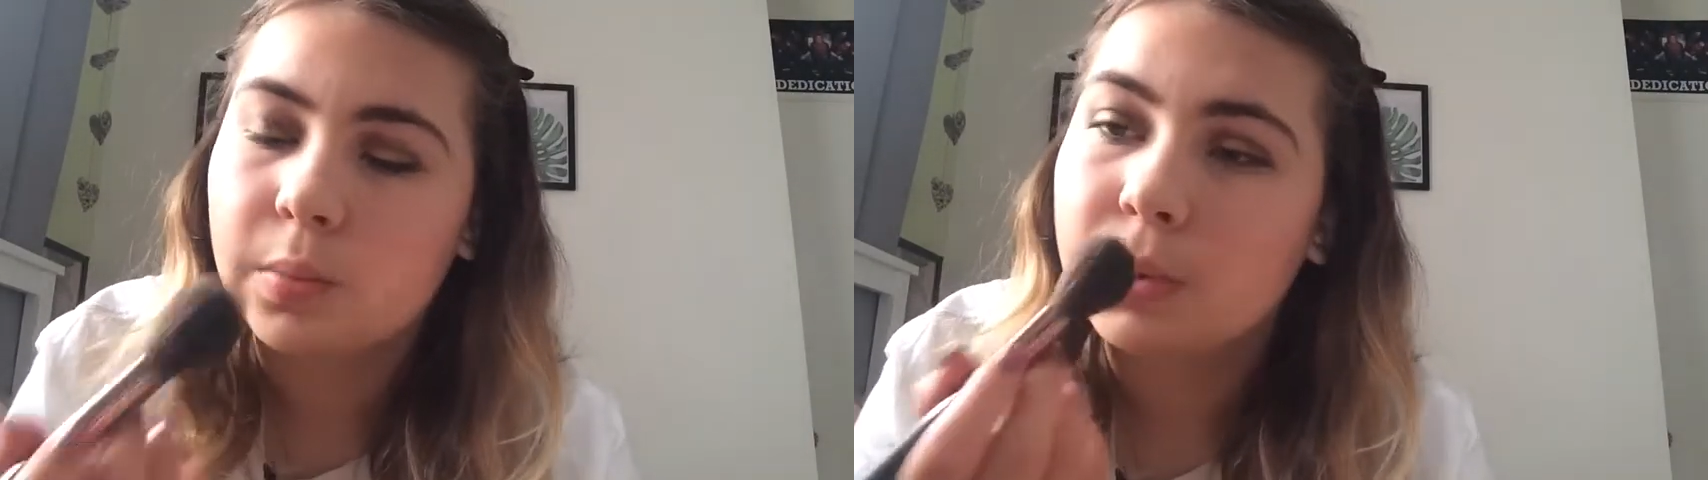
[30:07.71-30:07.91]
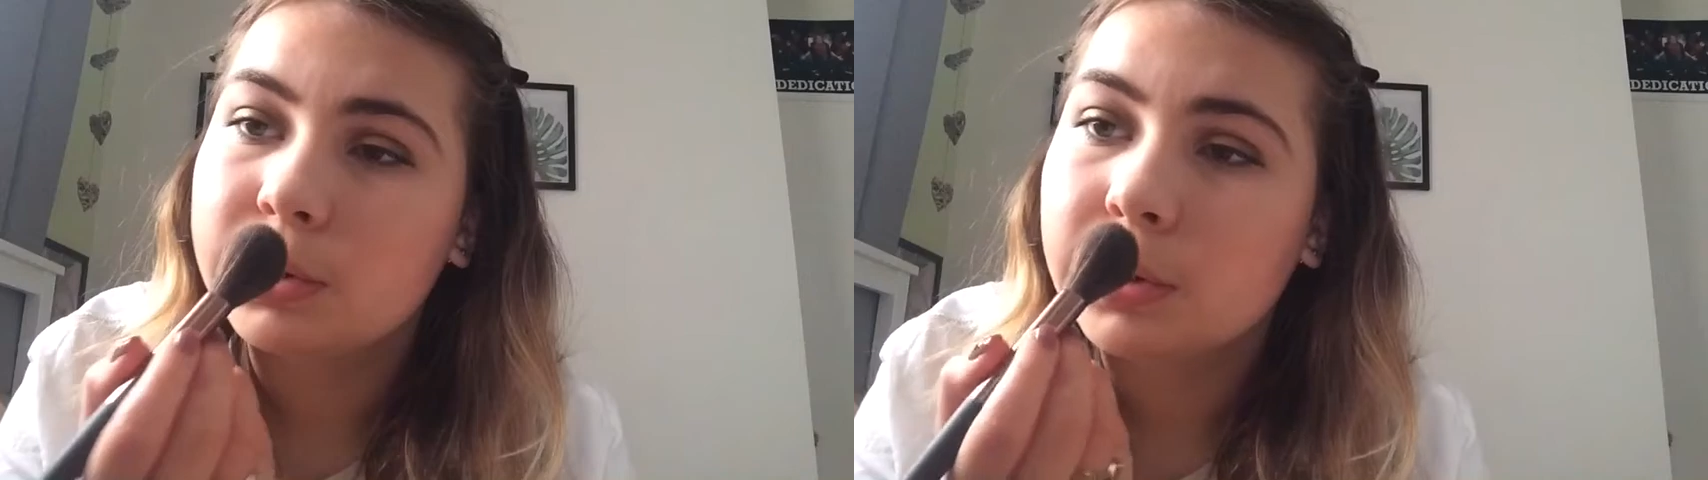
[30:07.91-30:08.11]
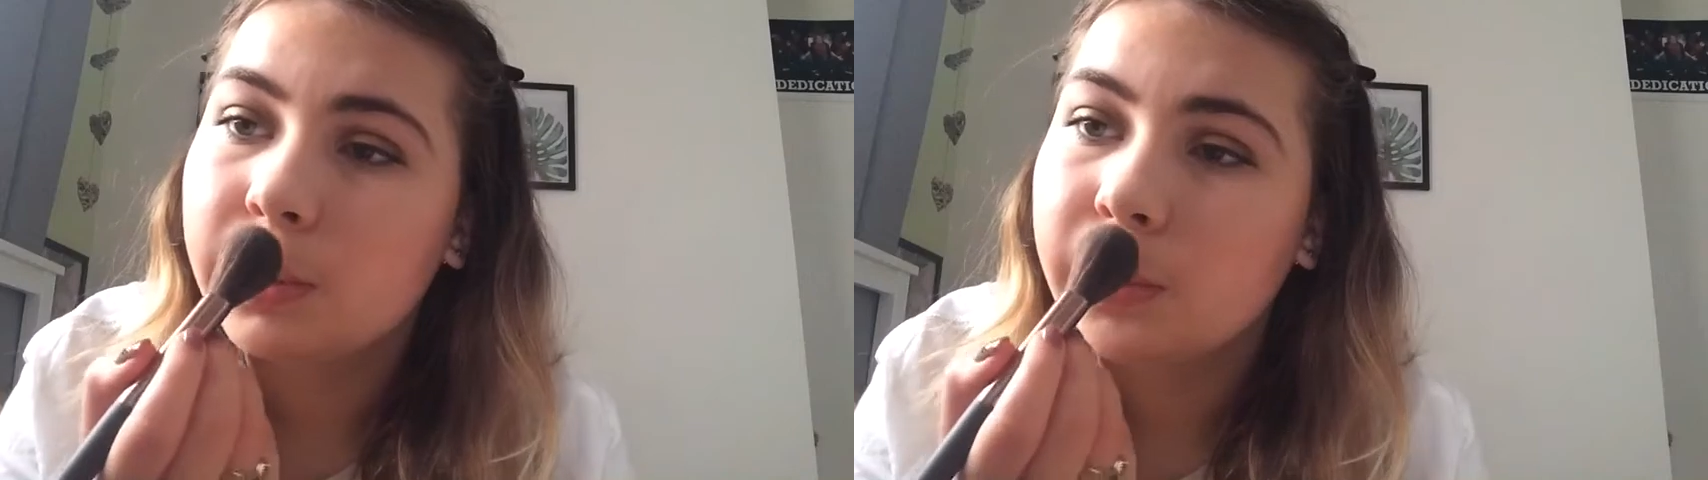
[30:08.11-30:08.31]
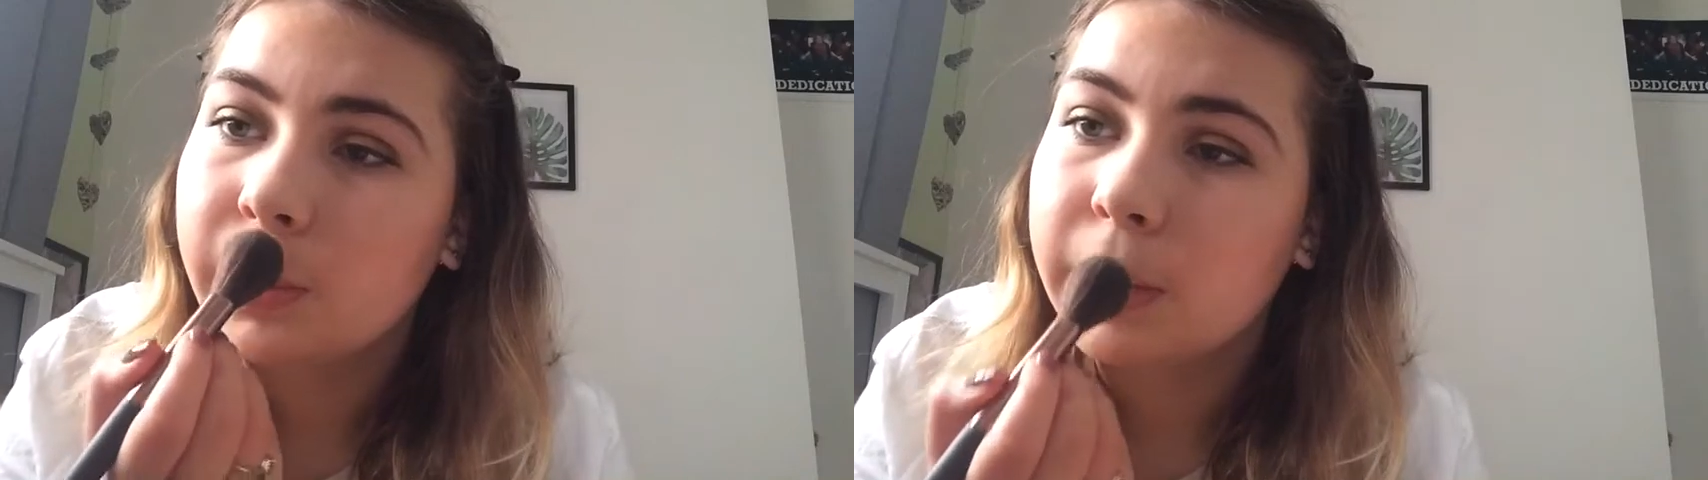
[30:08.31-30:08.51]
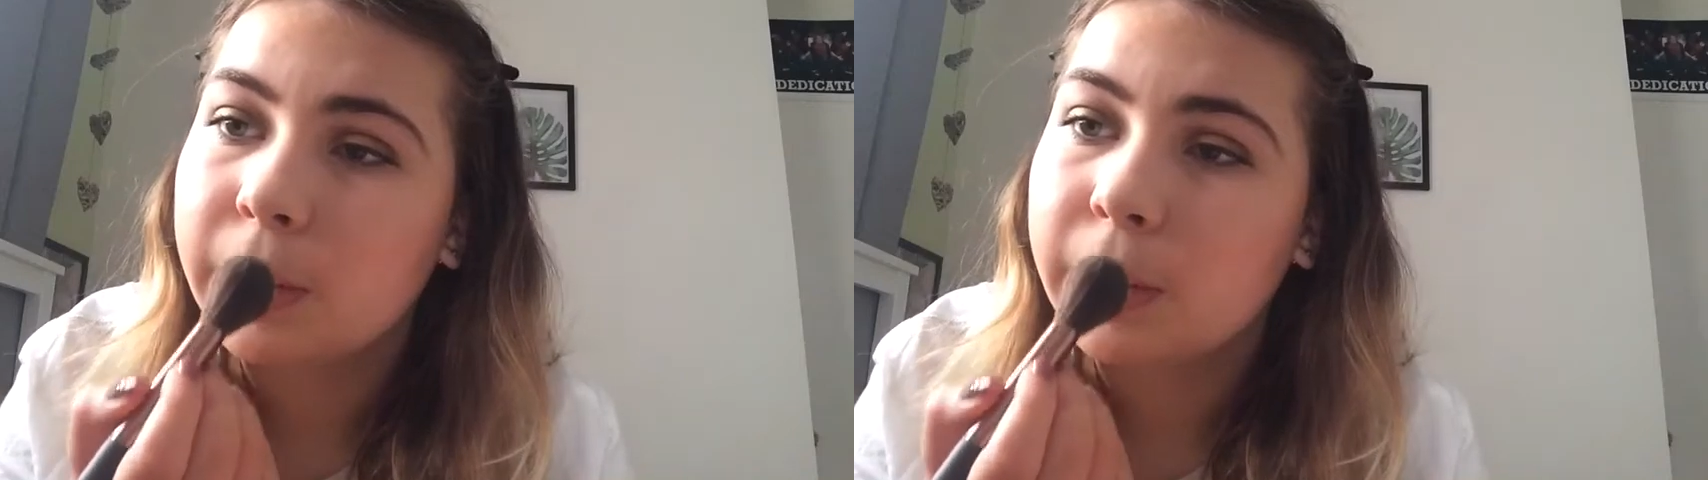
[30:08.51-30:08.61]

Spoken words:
put some of my